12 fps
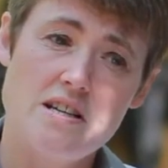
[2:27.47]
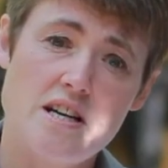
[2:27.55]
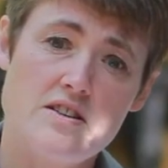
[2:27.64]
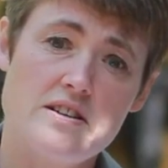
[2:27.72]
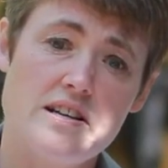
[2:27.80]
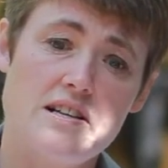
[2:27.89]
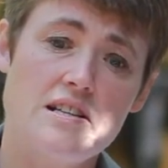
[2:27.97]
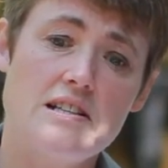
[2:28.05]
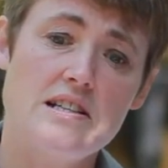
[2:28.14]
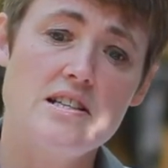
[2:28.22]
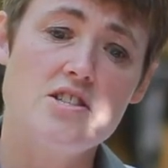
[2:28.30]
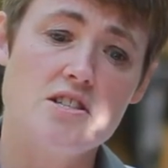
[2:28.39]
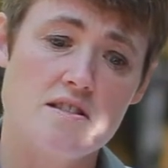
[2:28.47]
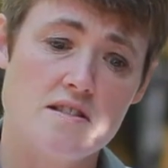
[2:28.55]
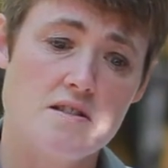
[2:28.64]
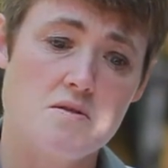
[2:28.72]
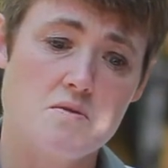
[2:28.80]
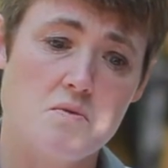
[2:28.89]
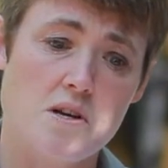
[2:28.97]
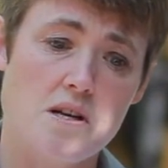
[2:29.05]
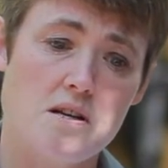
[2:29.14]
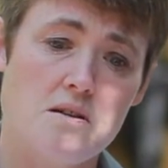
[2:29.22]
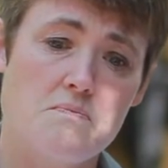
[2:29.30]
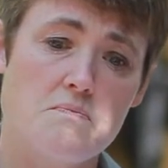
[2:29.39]
Here at Allegiance,
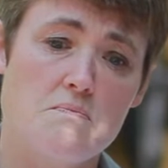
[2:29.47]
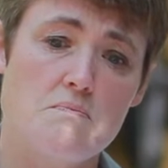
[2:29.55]
we